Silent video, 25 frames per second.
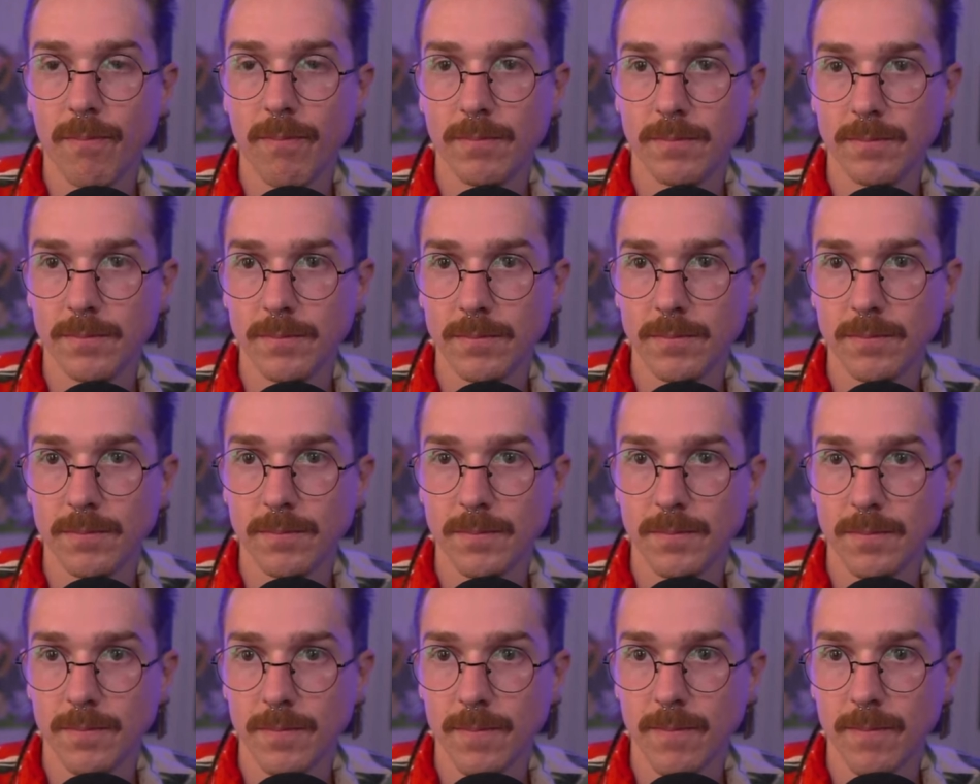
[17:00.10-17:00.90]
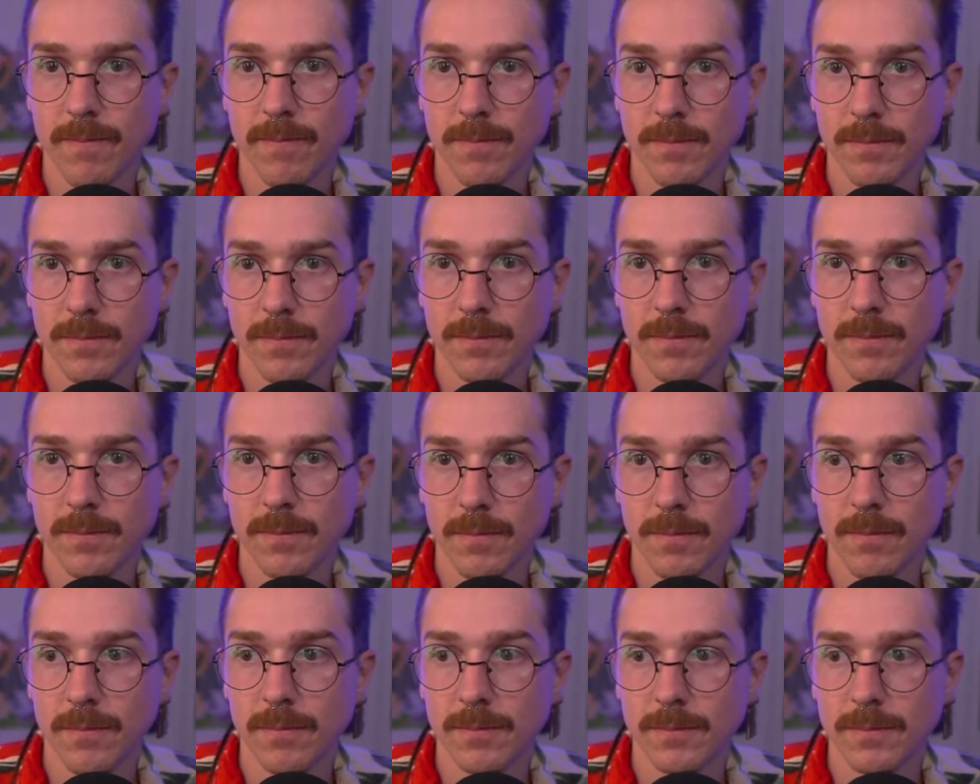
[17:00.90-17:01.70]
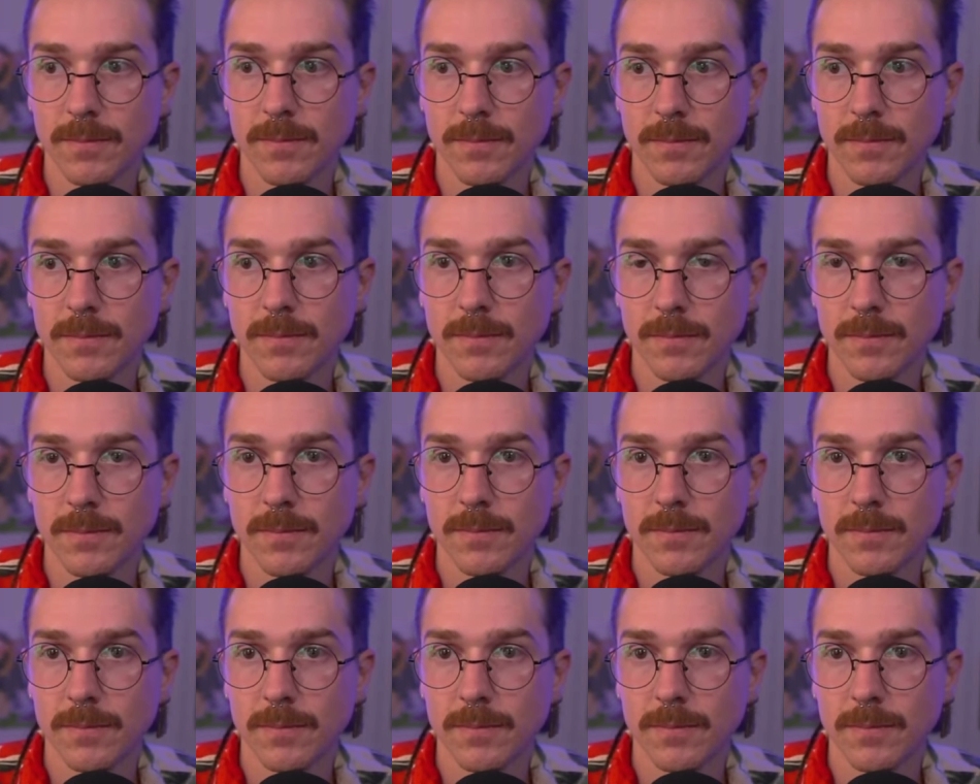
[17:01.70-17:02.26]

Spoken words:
The person shown says nothing.